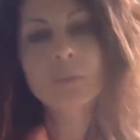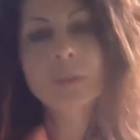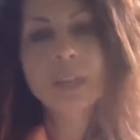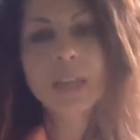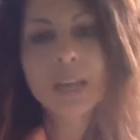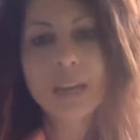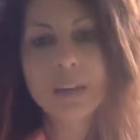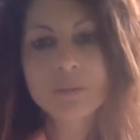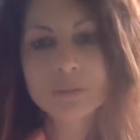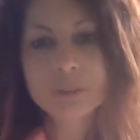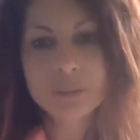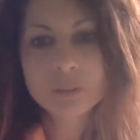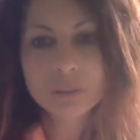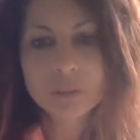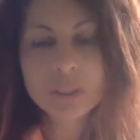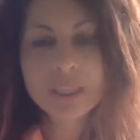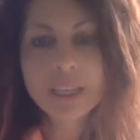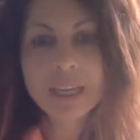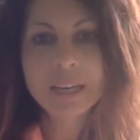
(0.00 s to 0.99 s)
we have to
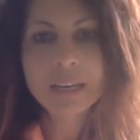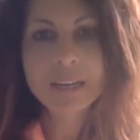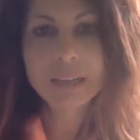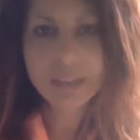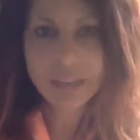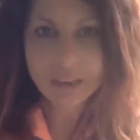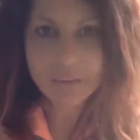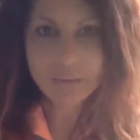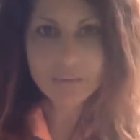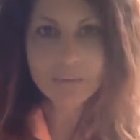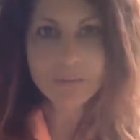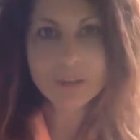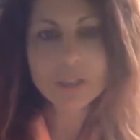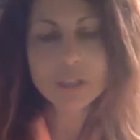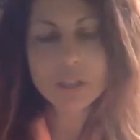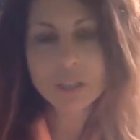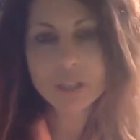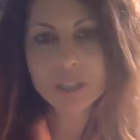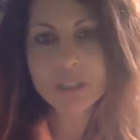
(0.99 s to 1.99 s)
look at a
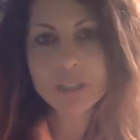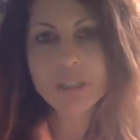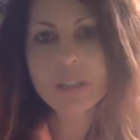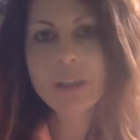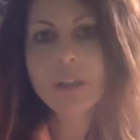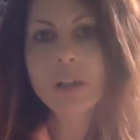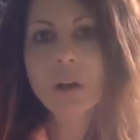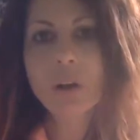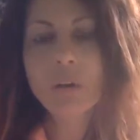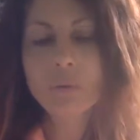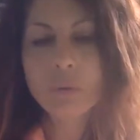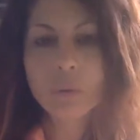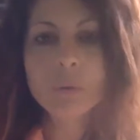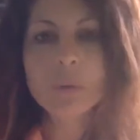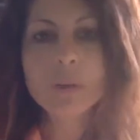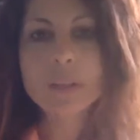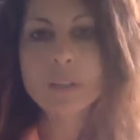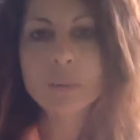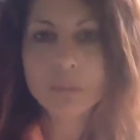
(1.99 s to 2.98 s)
vision of what
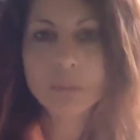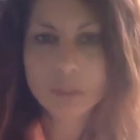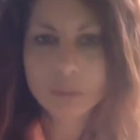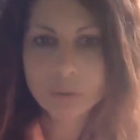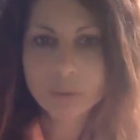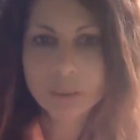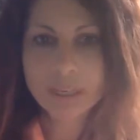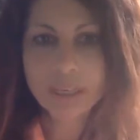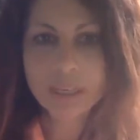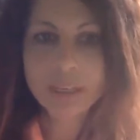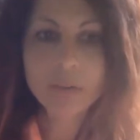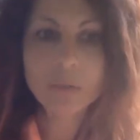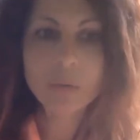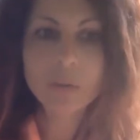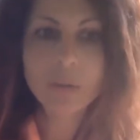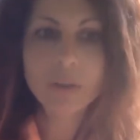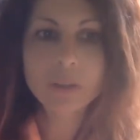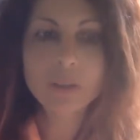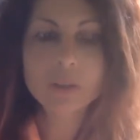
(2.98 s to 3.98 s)
we're going to be creating in
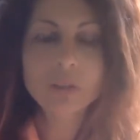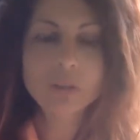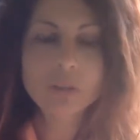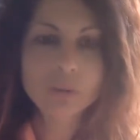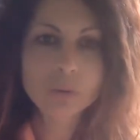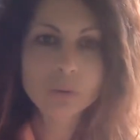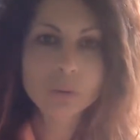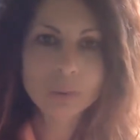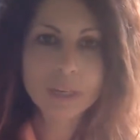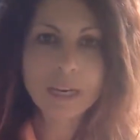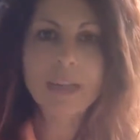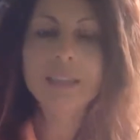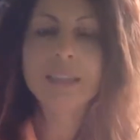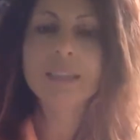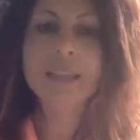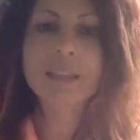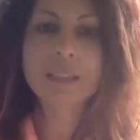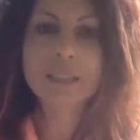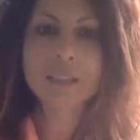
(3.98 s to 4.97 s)
order to create
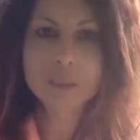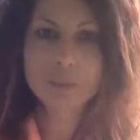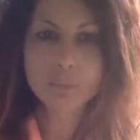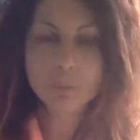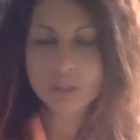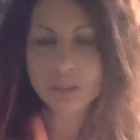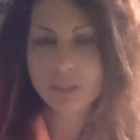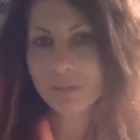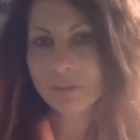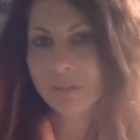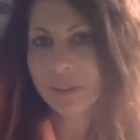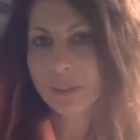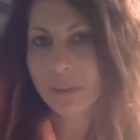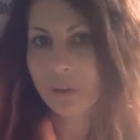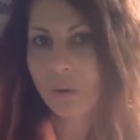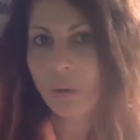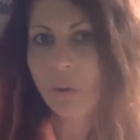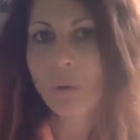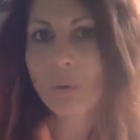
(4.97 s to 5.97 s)
these specific
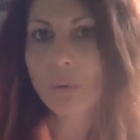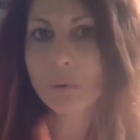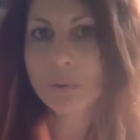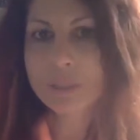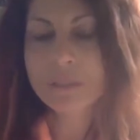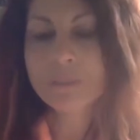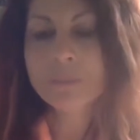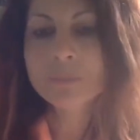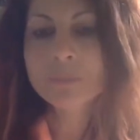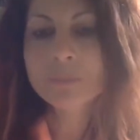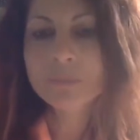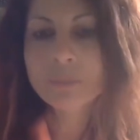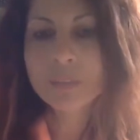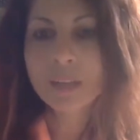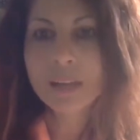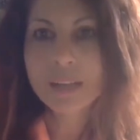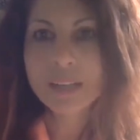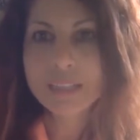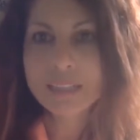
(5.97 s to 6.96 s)
goals
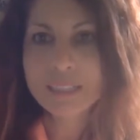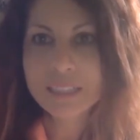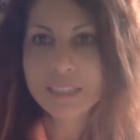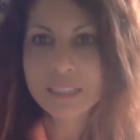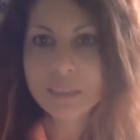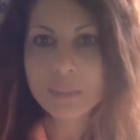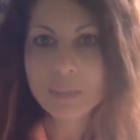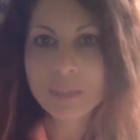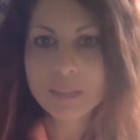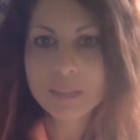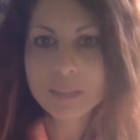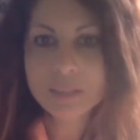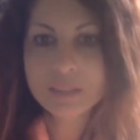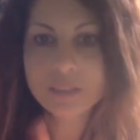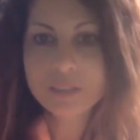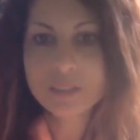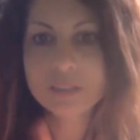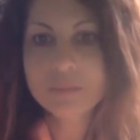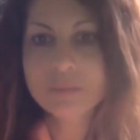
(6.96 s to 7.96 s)
on a daily
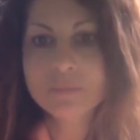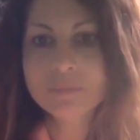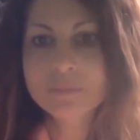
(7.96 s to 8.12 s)
basis.